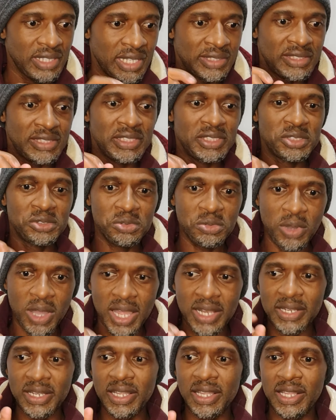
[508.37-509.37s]
It's this
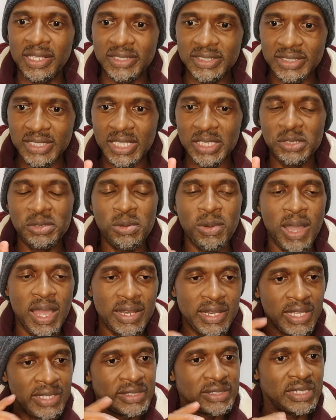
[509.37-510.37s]
one, it's that
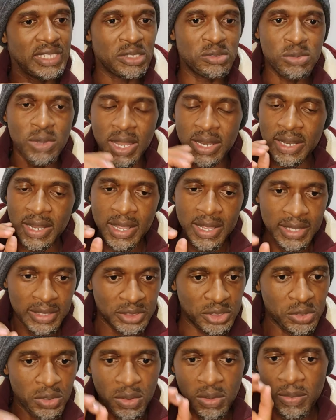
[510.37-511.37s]
one, it's that one.
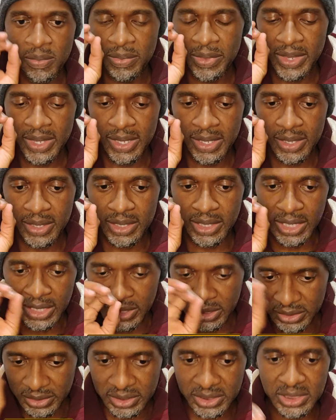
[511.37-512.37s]
So,
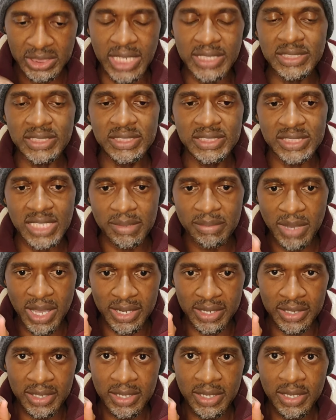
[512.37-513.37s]
in just in
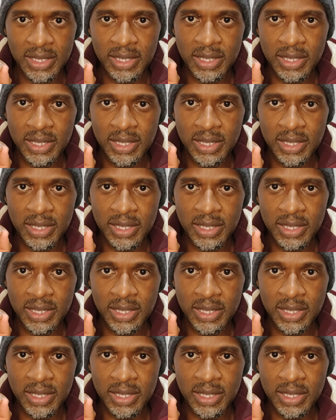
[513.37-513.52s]
summary,